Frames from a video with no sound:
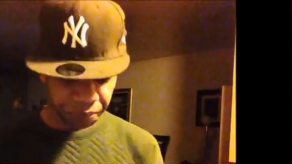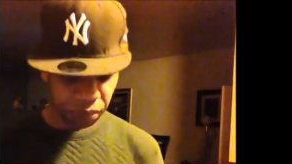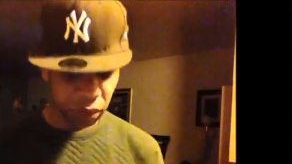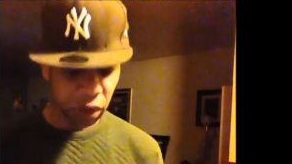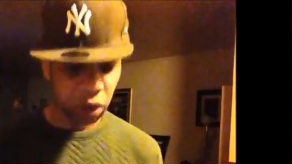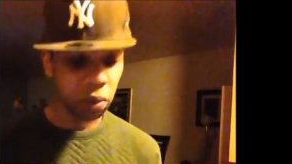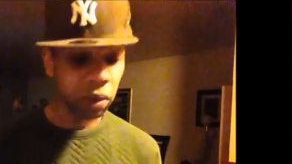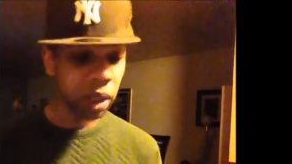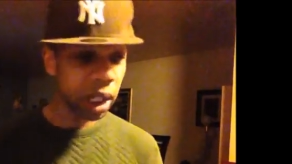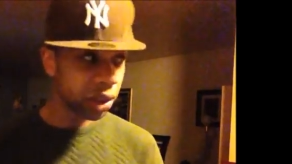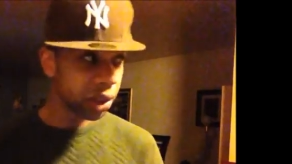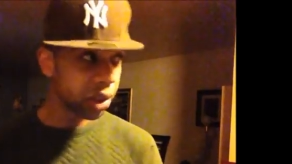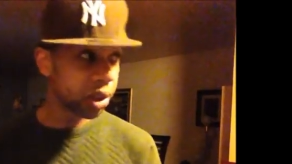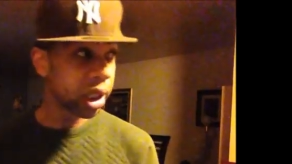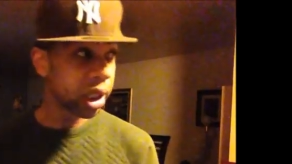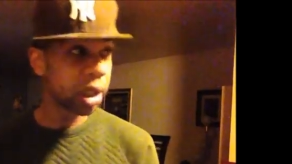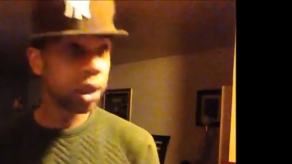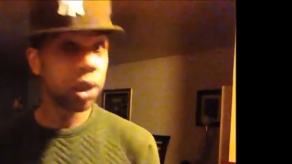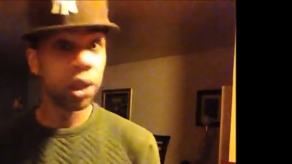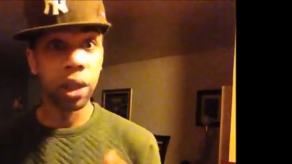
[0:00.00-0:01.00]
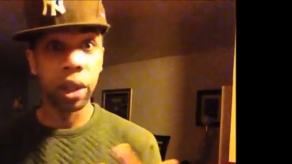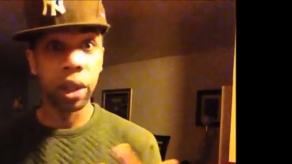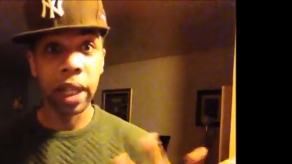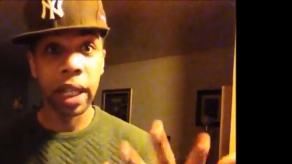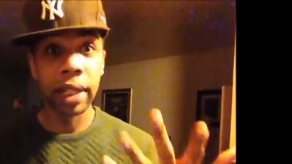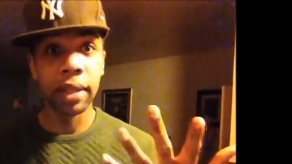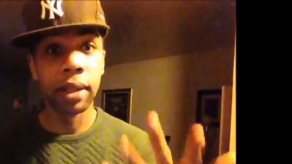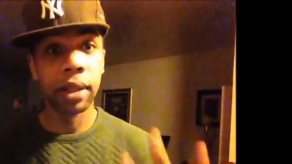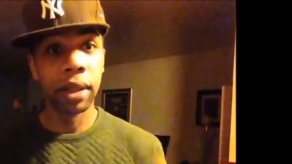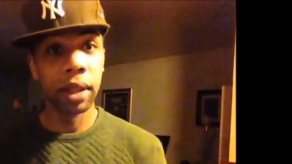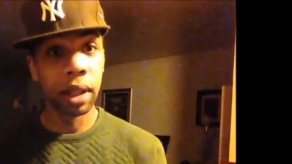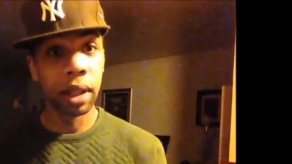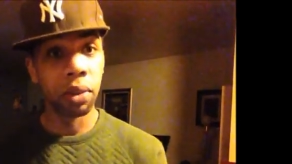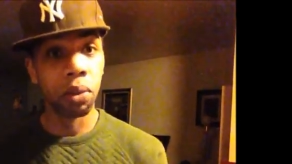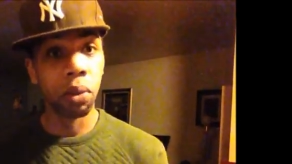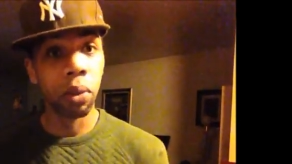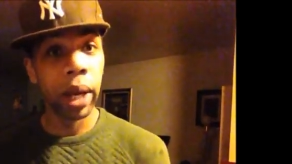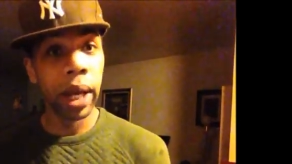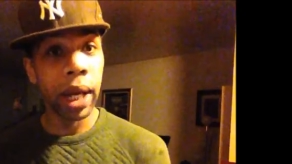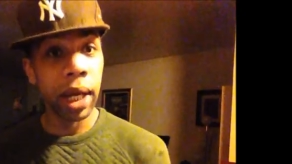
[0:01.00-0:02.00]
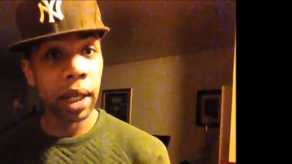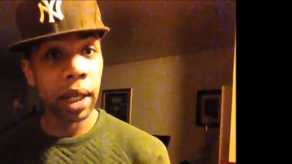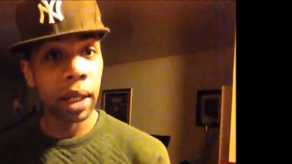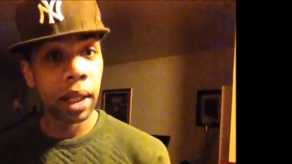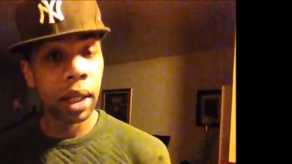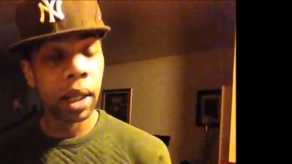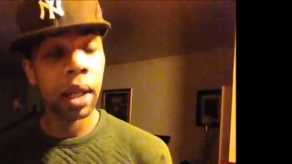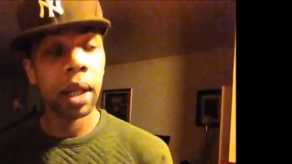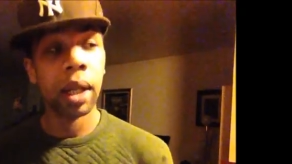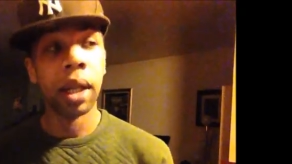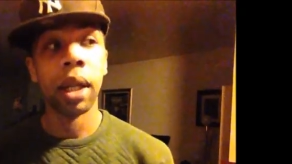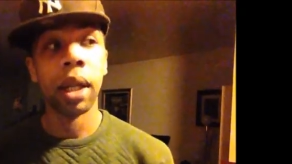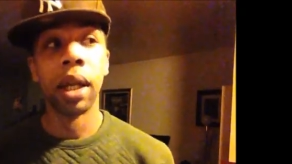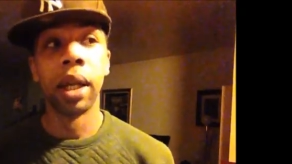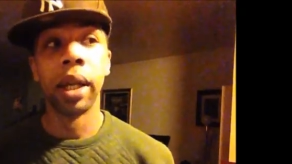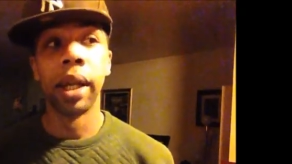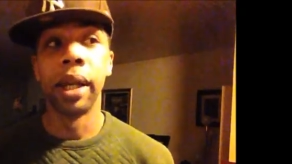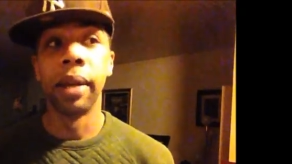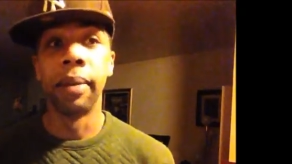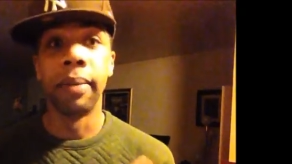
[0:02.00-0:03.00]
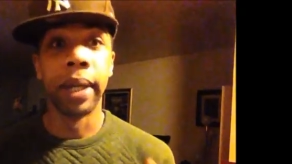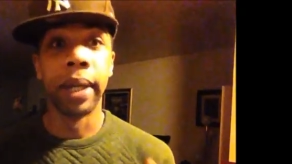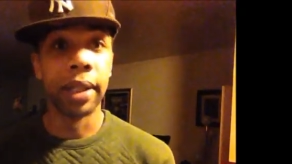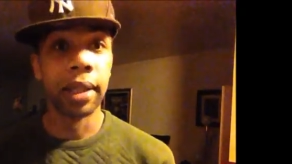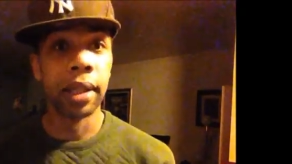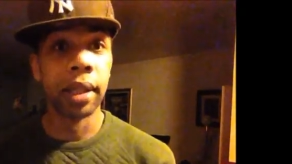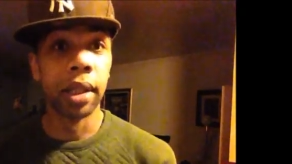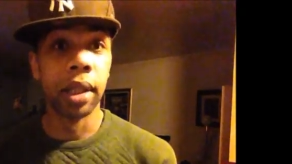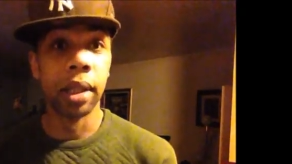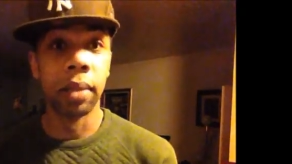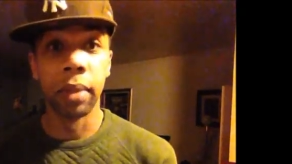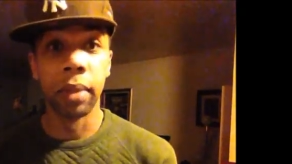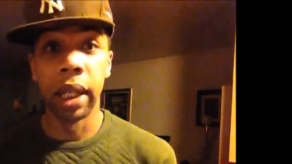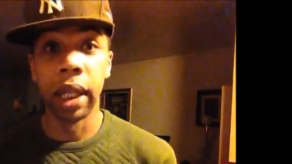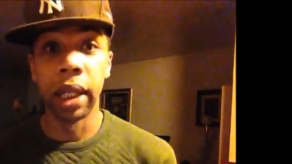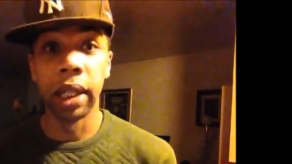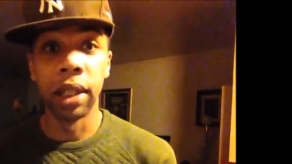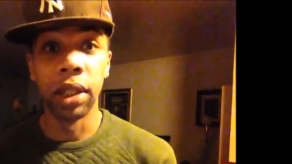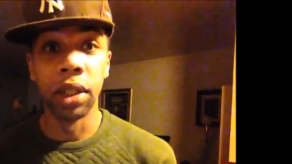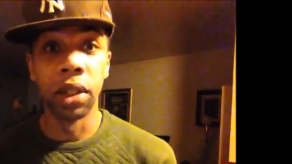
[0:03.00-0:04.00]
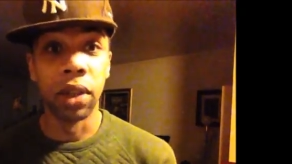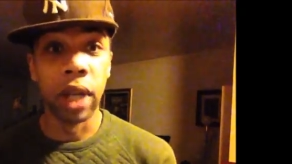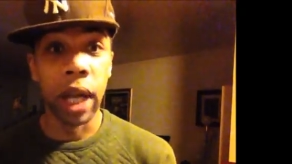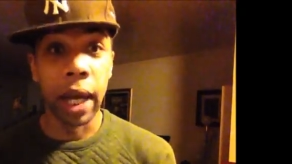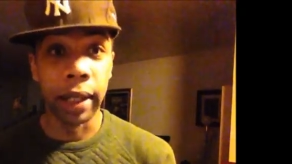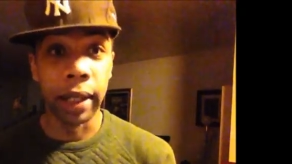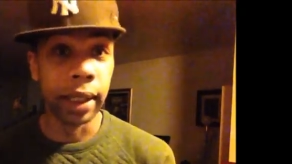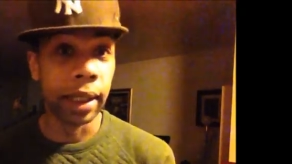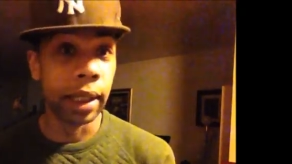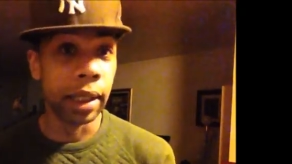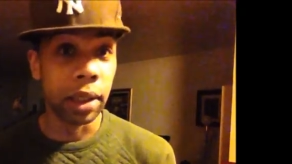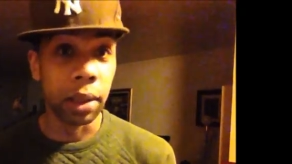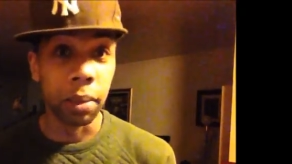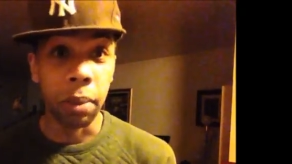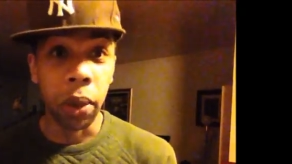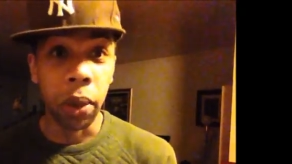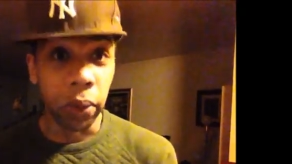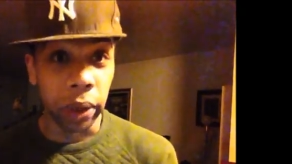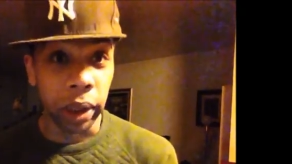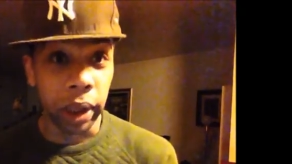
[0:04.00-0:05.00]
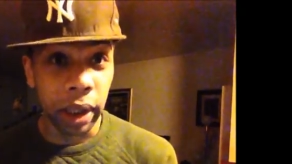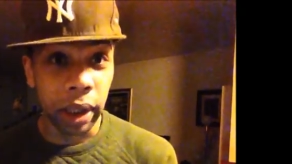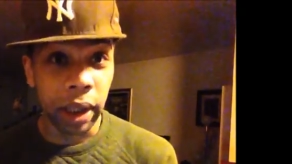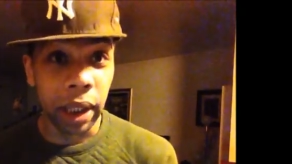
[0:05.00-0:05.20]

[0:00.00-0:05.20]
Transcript: and Roger says, you know, that's a good rate, it makes it seem like you're not getting demoted,